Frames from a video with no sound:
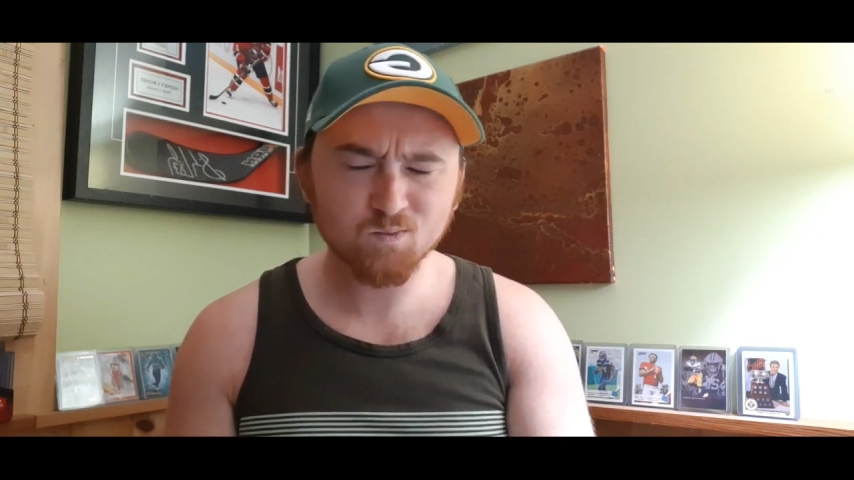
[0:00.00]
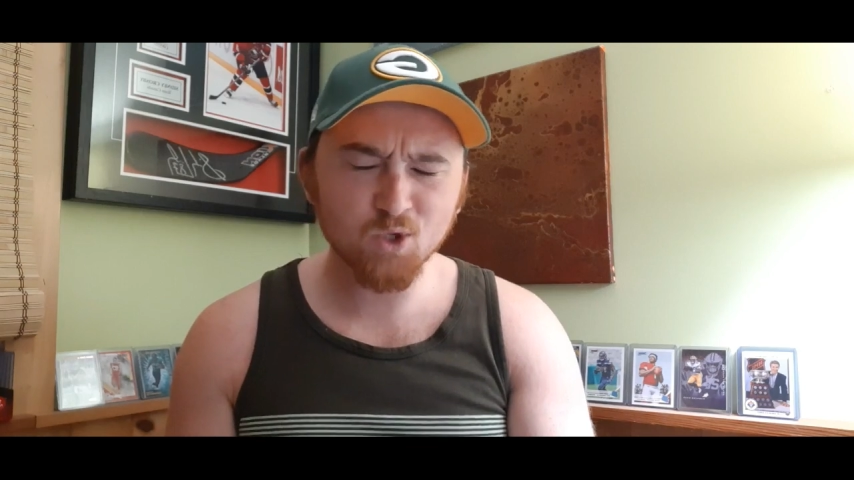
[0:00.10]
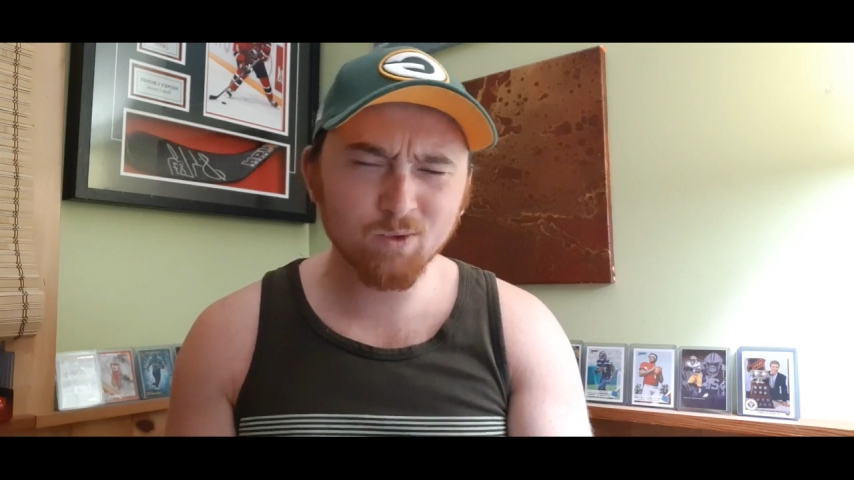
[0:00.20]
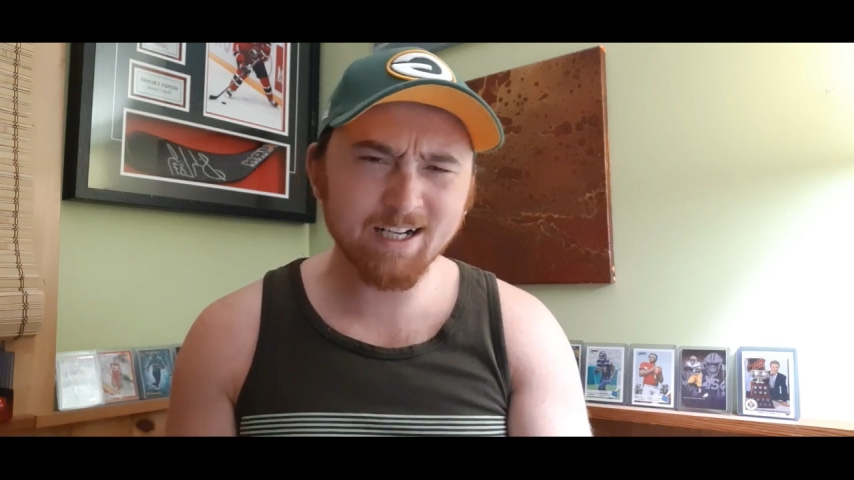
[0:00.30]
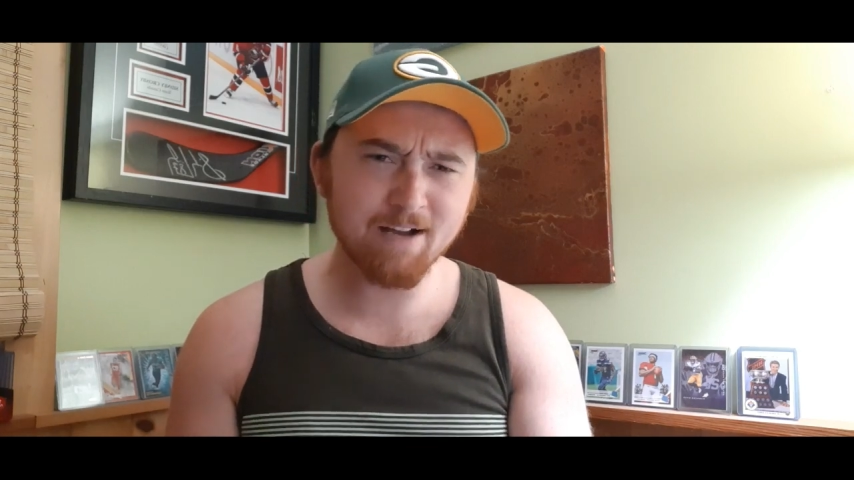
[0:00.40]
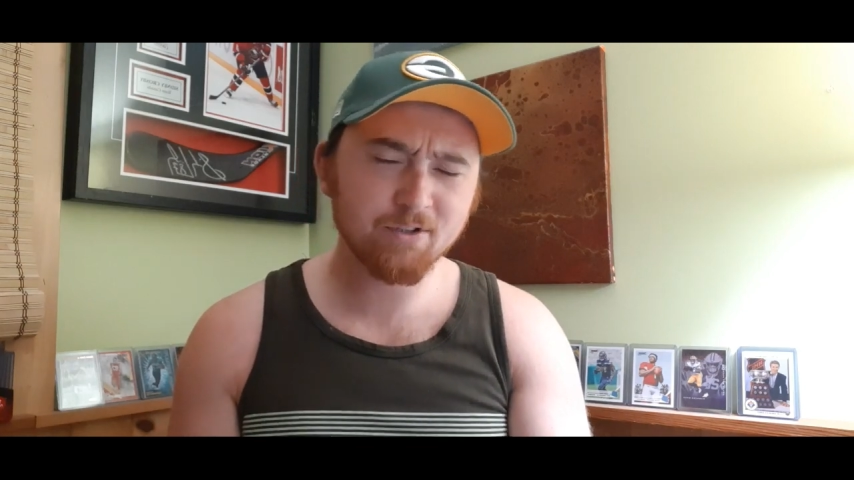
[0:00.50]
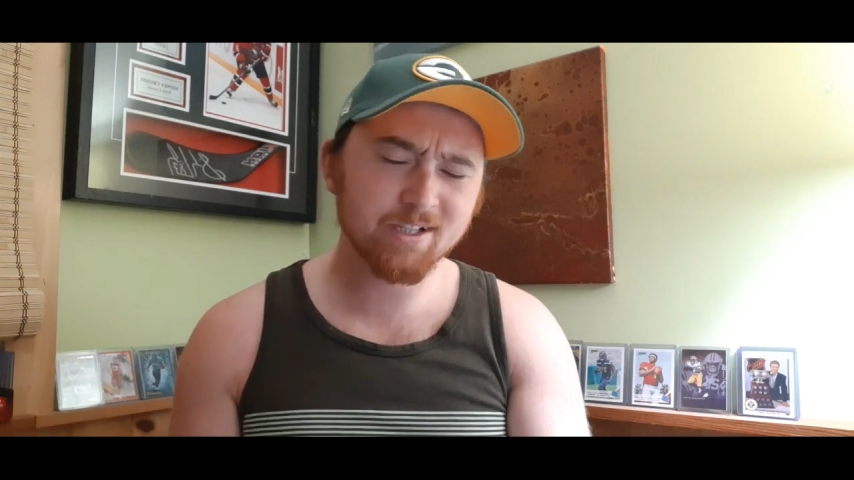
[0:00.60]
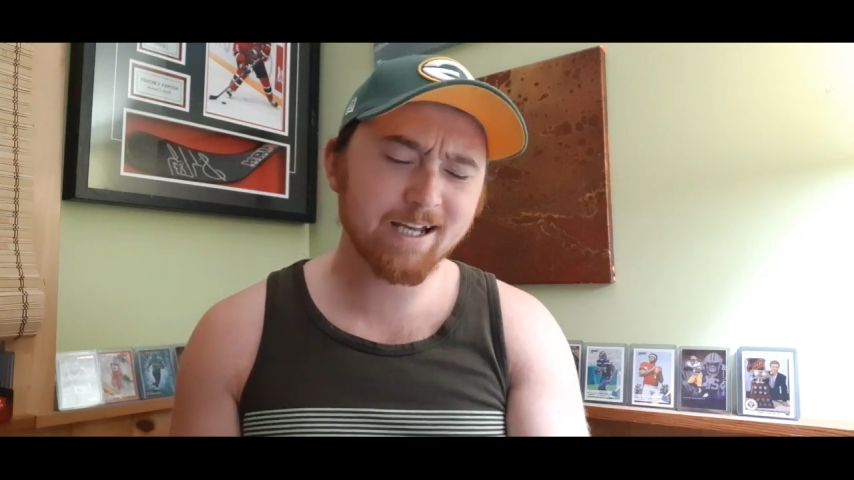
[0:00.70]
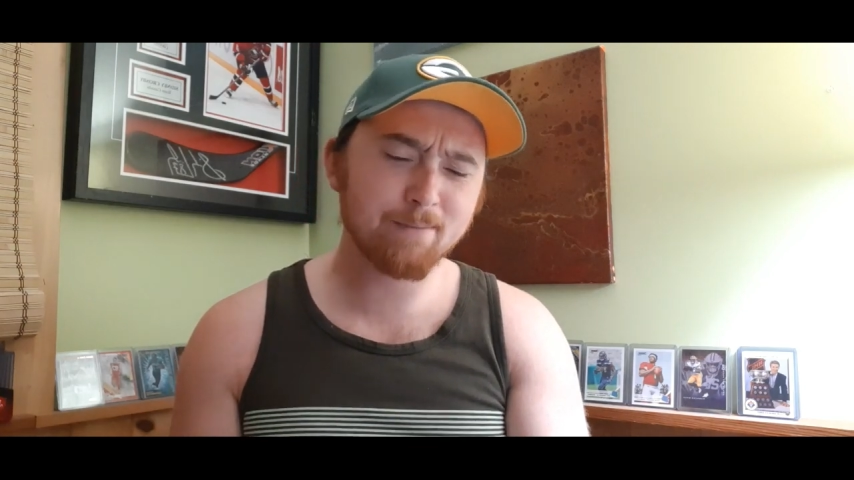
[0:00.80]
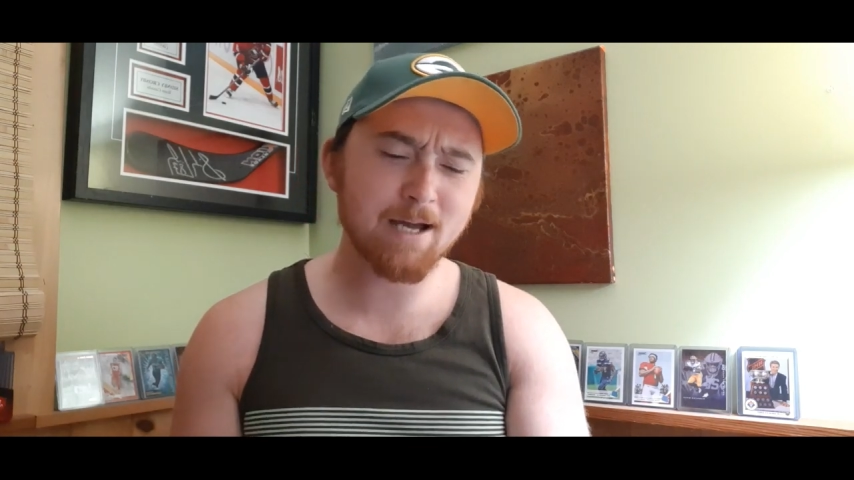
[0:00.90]
right after the
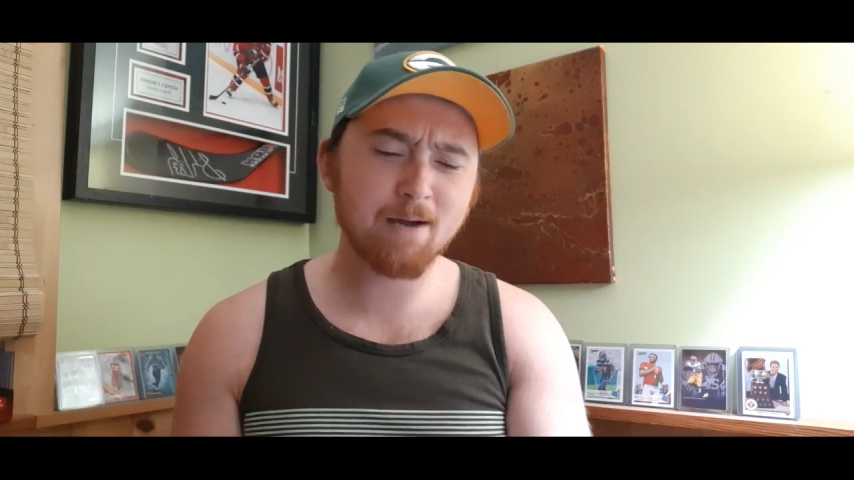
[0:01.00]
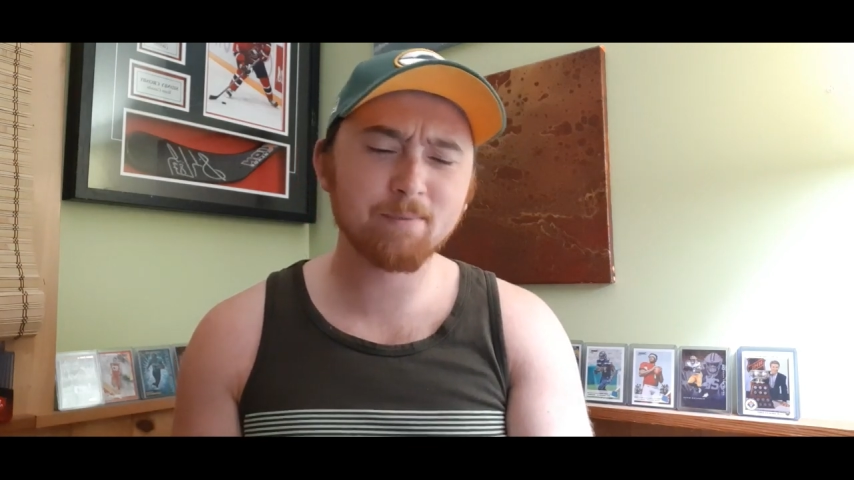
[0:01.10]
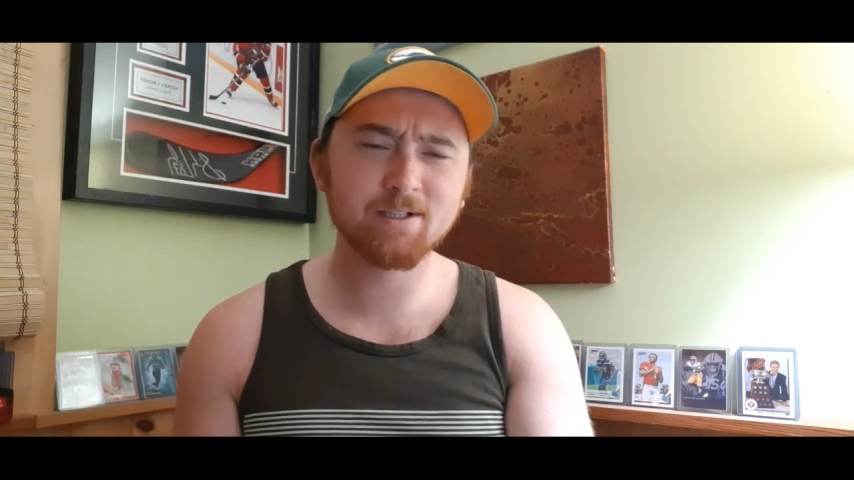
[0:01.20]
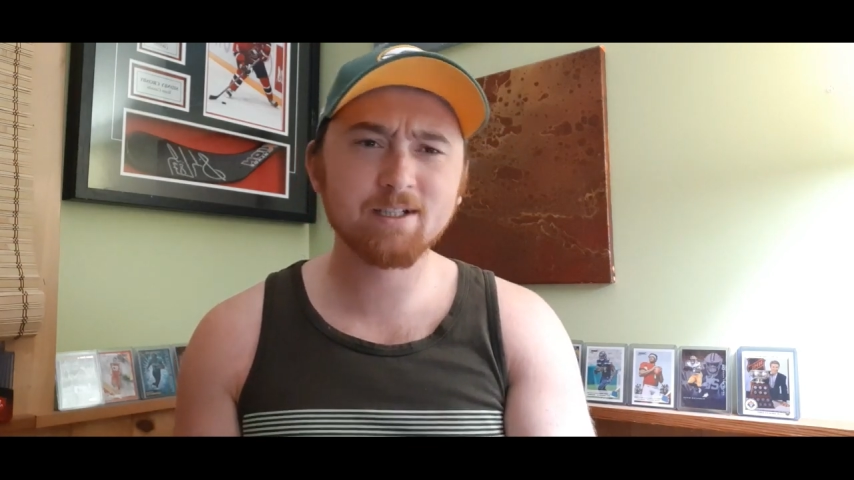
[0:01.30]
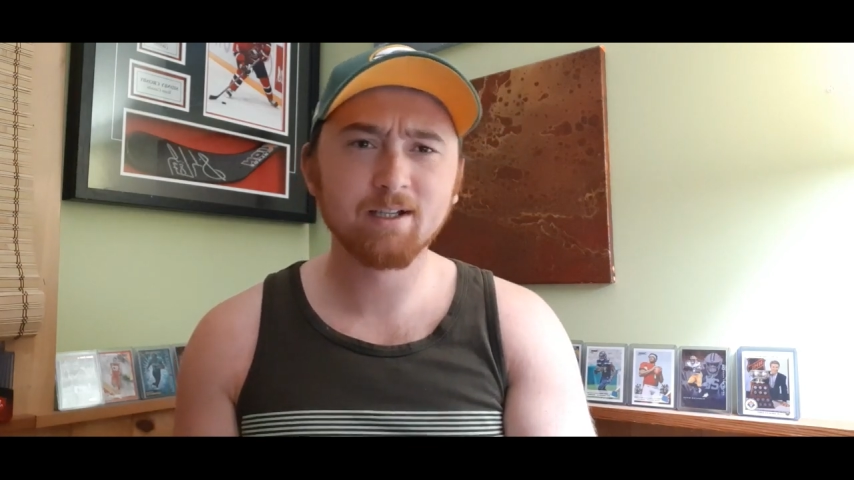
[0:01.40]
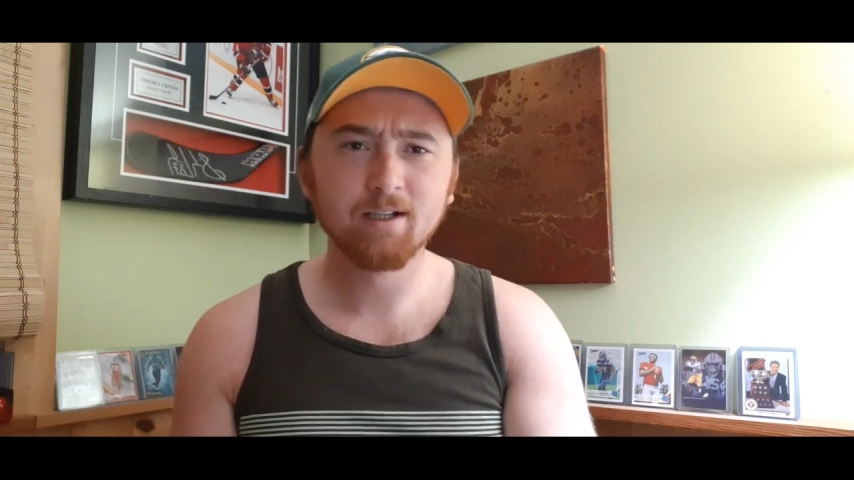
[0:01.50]
game happened